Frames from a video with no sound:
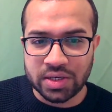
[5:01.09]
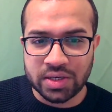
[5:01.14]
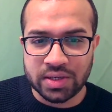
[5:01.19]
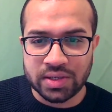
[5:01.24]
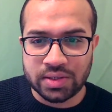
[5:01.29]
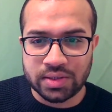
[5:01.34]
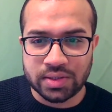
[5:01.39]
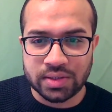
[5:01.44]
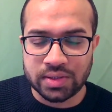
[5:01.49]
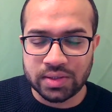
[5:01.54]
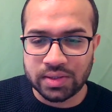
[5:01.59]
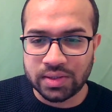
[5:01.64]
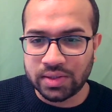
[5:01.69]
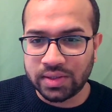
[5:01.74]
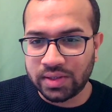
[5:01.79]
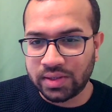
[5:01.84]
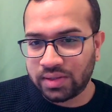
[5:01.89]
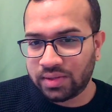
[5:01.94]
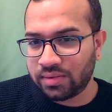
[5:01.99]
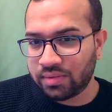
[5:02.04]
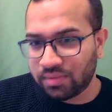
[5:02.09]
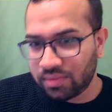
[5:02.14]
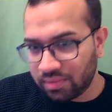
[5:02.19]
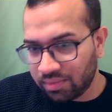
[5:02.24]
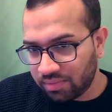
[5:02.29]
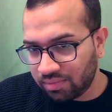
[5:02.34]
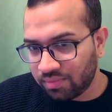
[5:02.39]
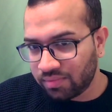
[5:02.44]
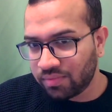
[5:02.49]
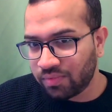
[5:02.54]
is
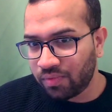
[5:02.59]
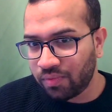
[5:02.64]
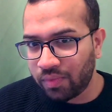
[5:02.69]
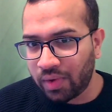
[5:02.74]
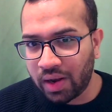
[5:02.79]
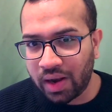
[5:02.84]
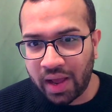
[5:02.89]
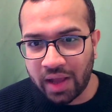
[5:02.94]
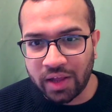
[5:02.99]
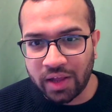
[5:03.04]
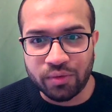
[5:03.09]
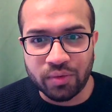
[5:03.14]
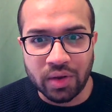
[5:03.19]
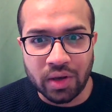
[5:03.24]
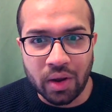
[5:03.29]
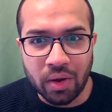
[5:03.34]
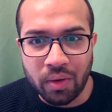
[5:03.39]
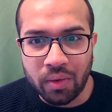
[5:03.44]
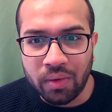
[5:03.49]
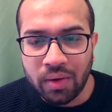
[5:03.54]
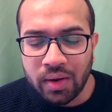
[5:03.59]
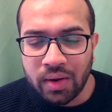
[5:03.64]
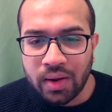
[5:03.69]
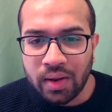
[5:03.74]
well, as we know,